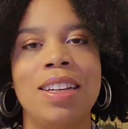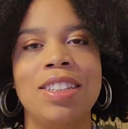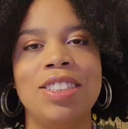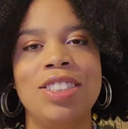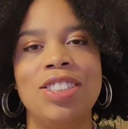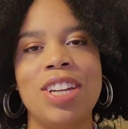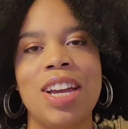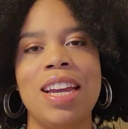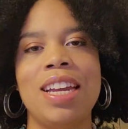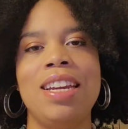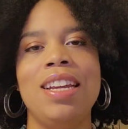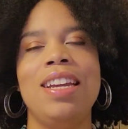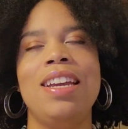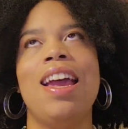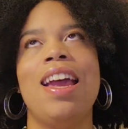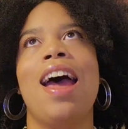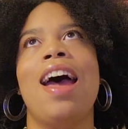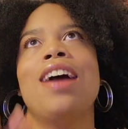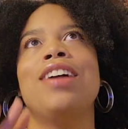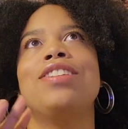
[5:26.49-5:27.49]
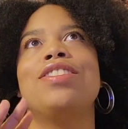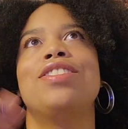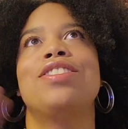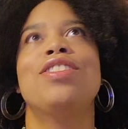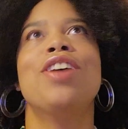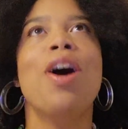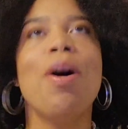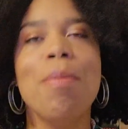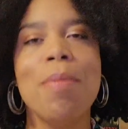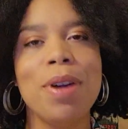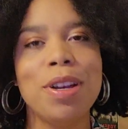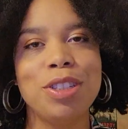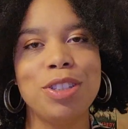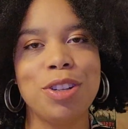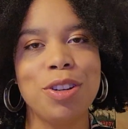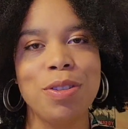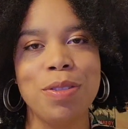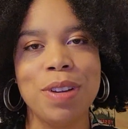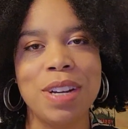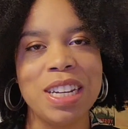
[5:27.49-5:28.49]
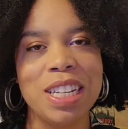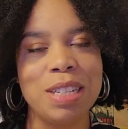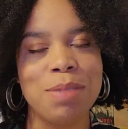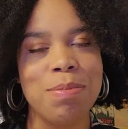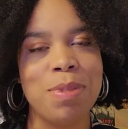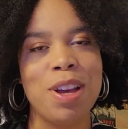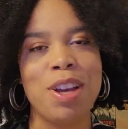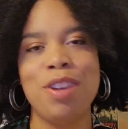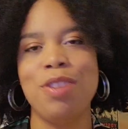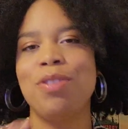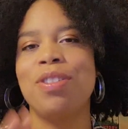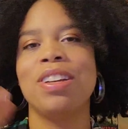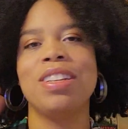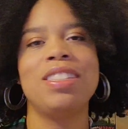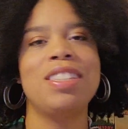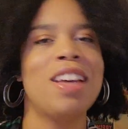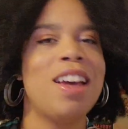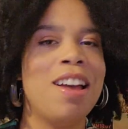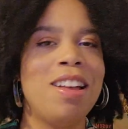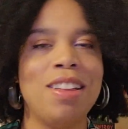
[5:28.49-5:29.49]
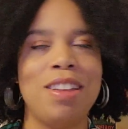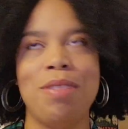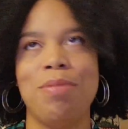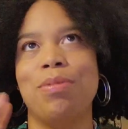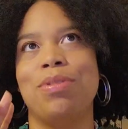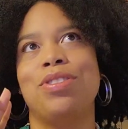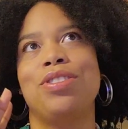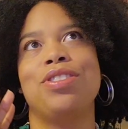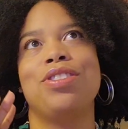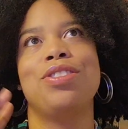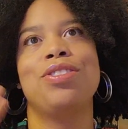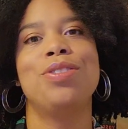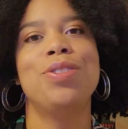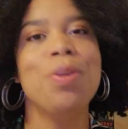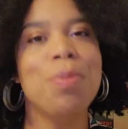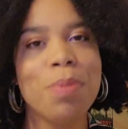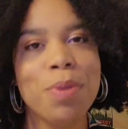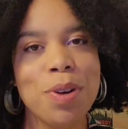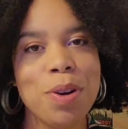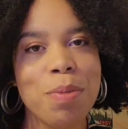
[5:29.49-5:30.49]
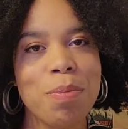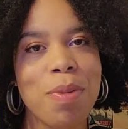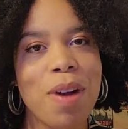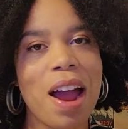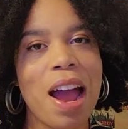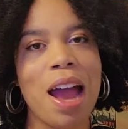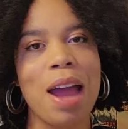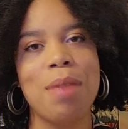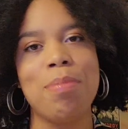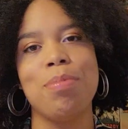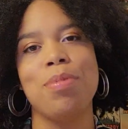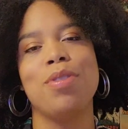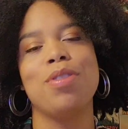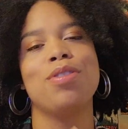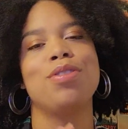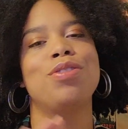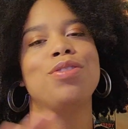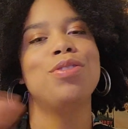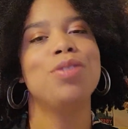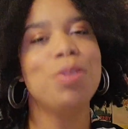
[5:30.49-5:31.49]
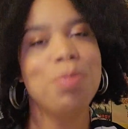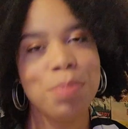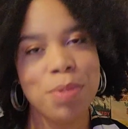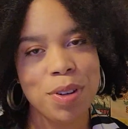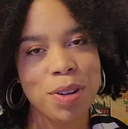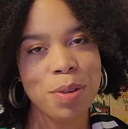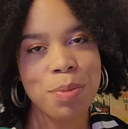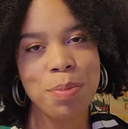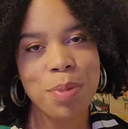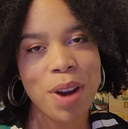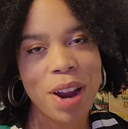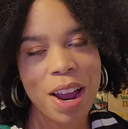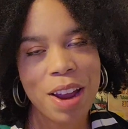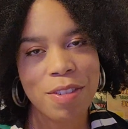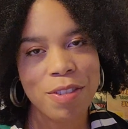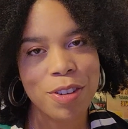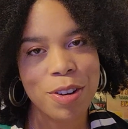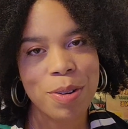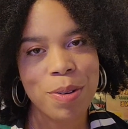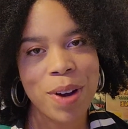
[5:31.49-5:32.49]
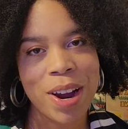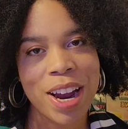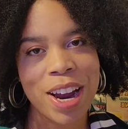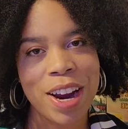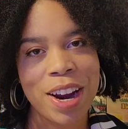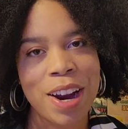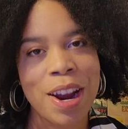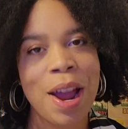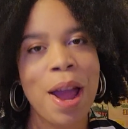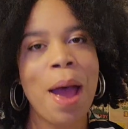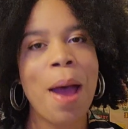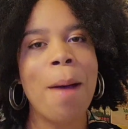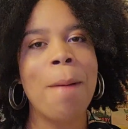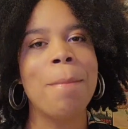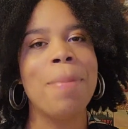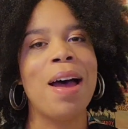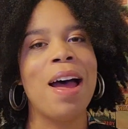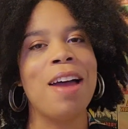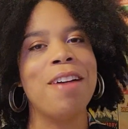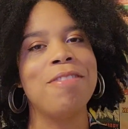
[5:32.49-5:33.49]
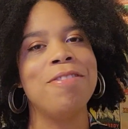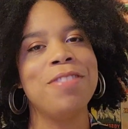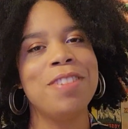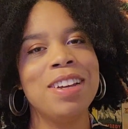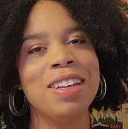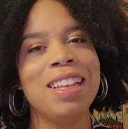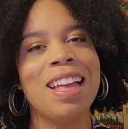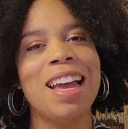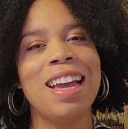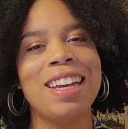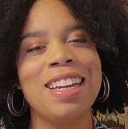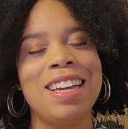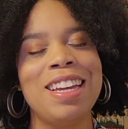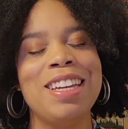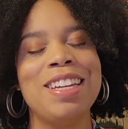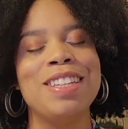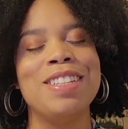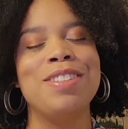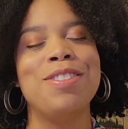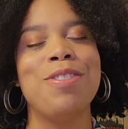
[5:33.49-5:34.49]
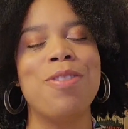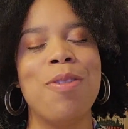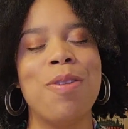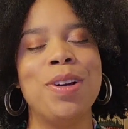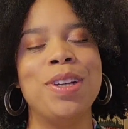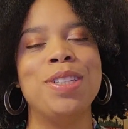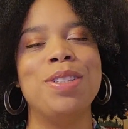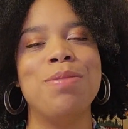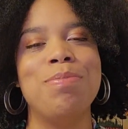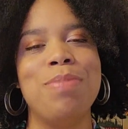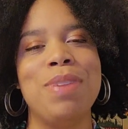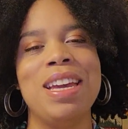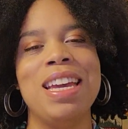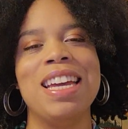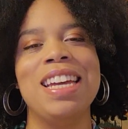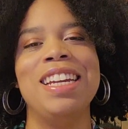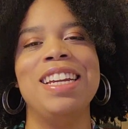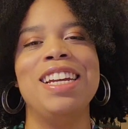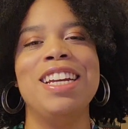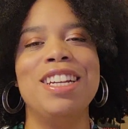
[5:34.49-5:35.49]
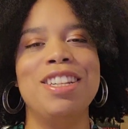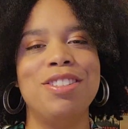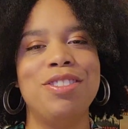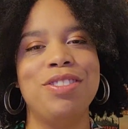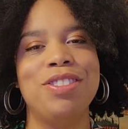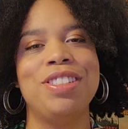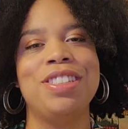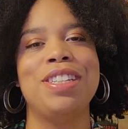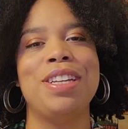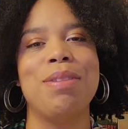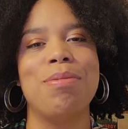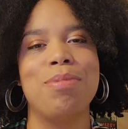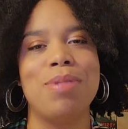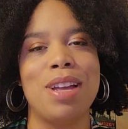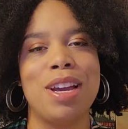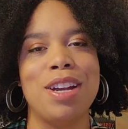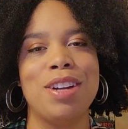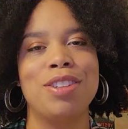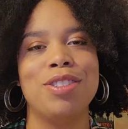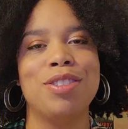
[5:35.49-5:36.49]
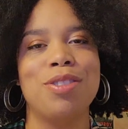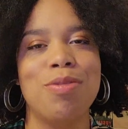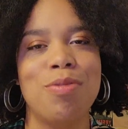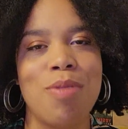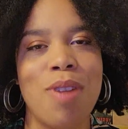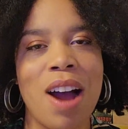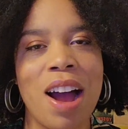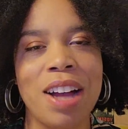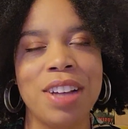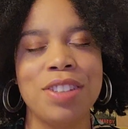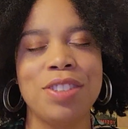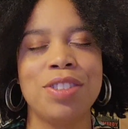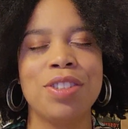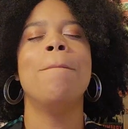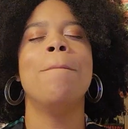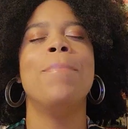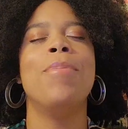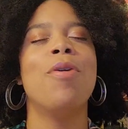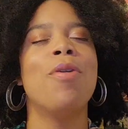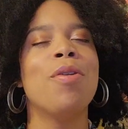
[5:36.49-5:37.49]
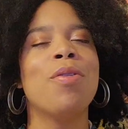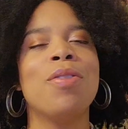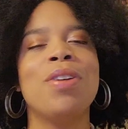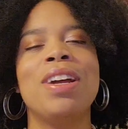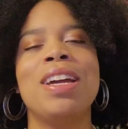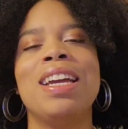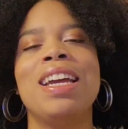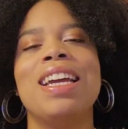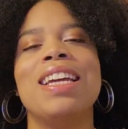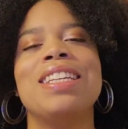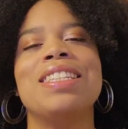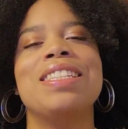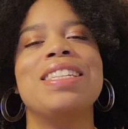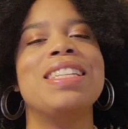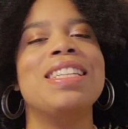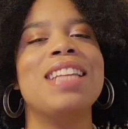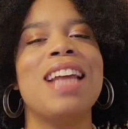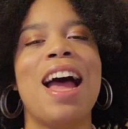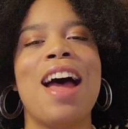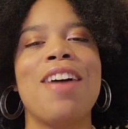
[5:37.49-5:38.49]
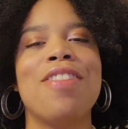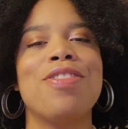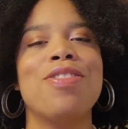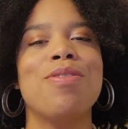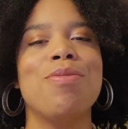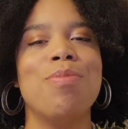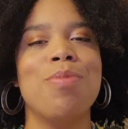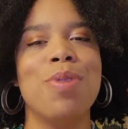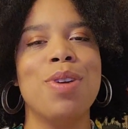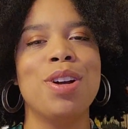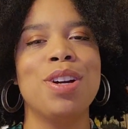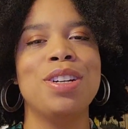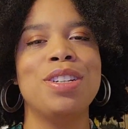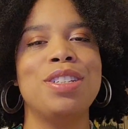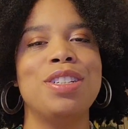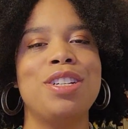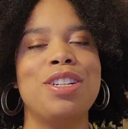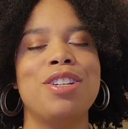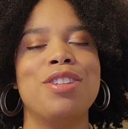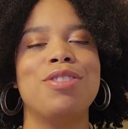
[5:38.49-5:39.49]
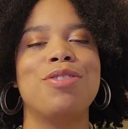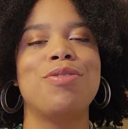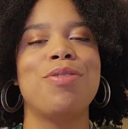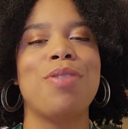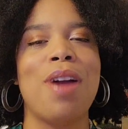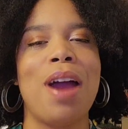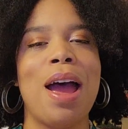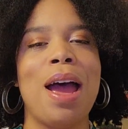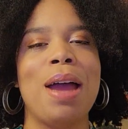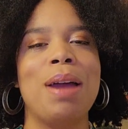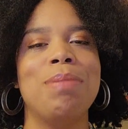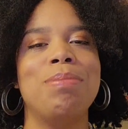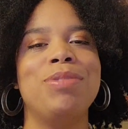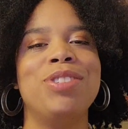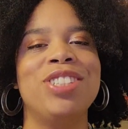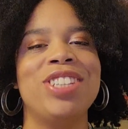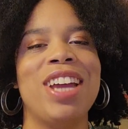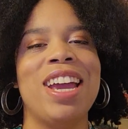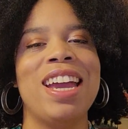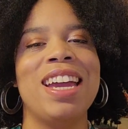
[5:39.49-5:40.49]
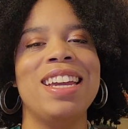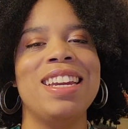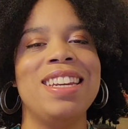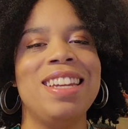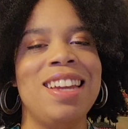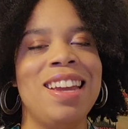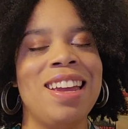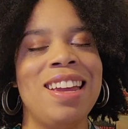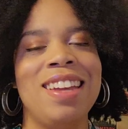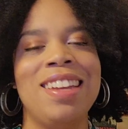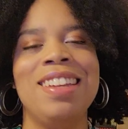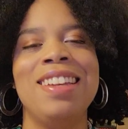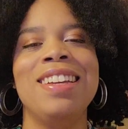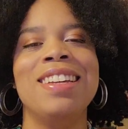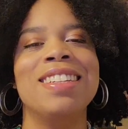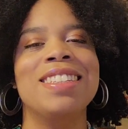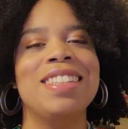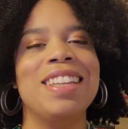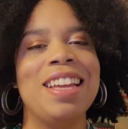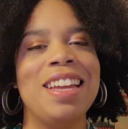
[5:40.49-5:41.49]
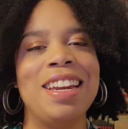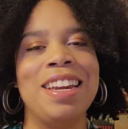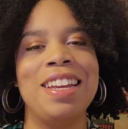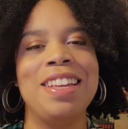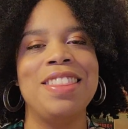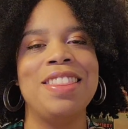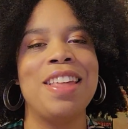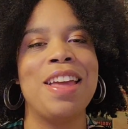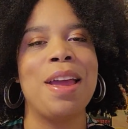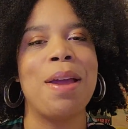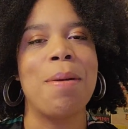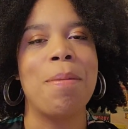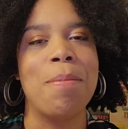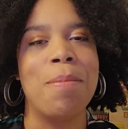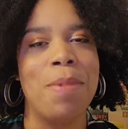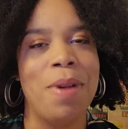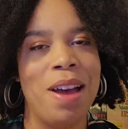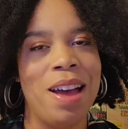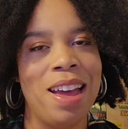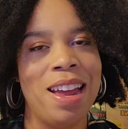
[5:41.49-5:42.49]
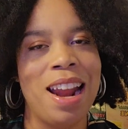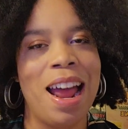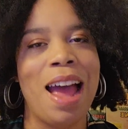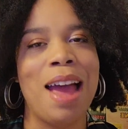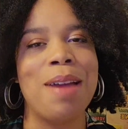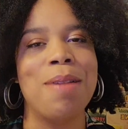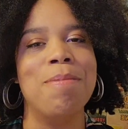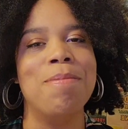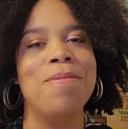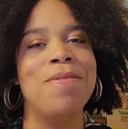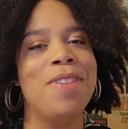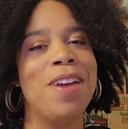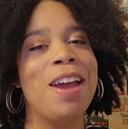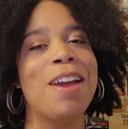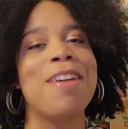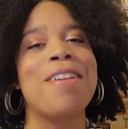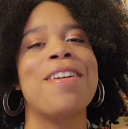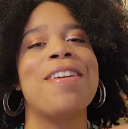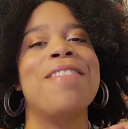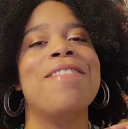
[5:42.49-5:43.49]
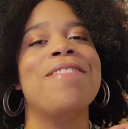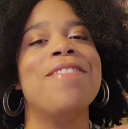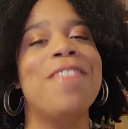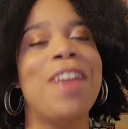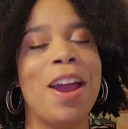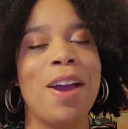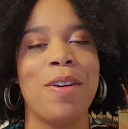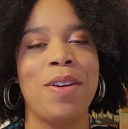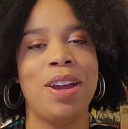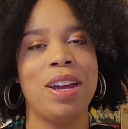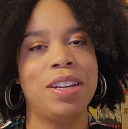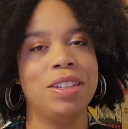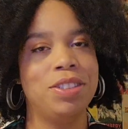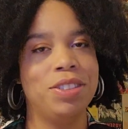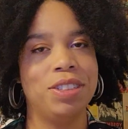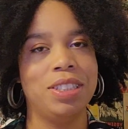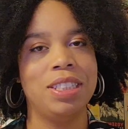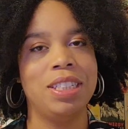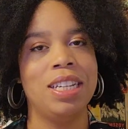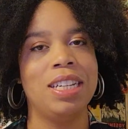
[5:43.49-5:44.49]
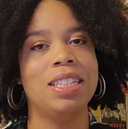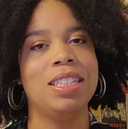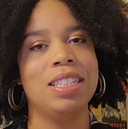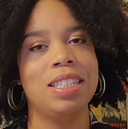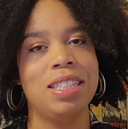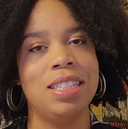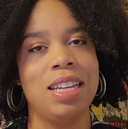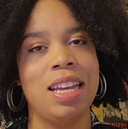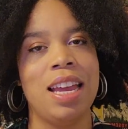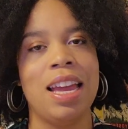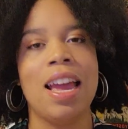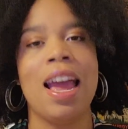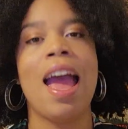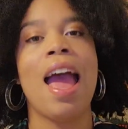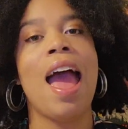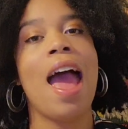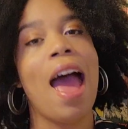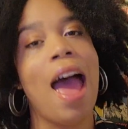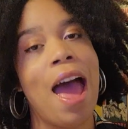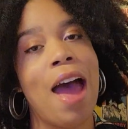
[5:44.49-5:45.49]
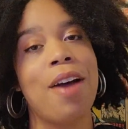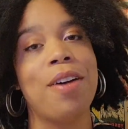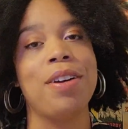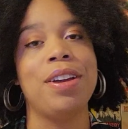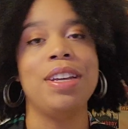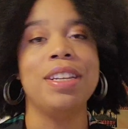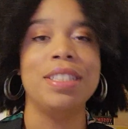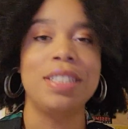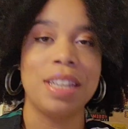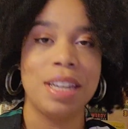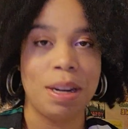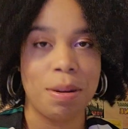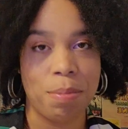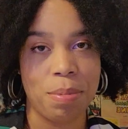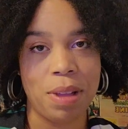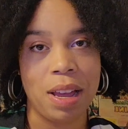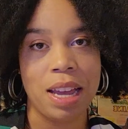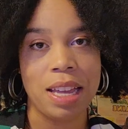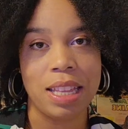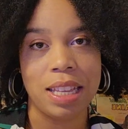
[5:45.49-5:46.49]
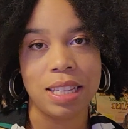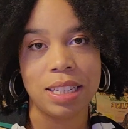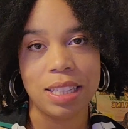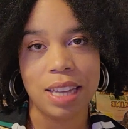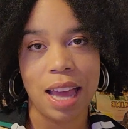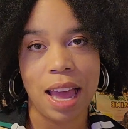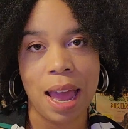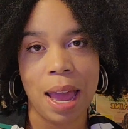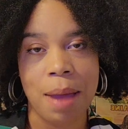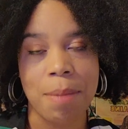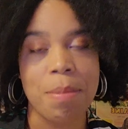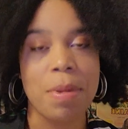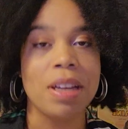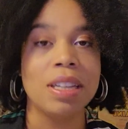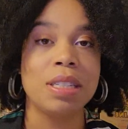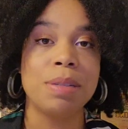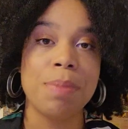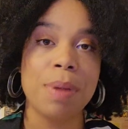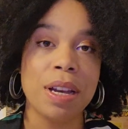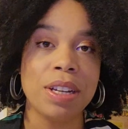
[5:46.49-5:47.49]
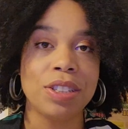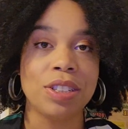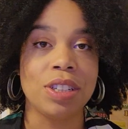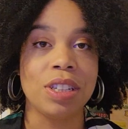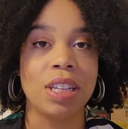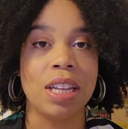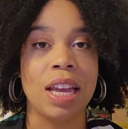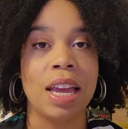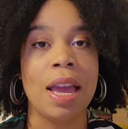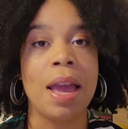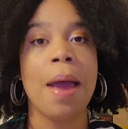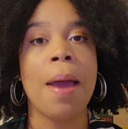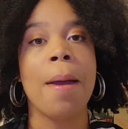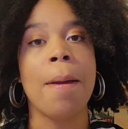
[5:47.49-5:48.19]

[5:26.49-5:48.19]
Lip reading: JD had so much charisma. You could tell he was just super duper hyper, super duper everywhere. But I feel like he is going to be an interesting player to watch. Boring is not the word to describe JD. He is anything but. I am very, very interested to see how he's going to play this game, especially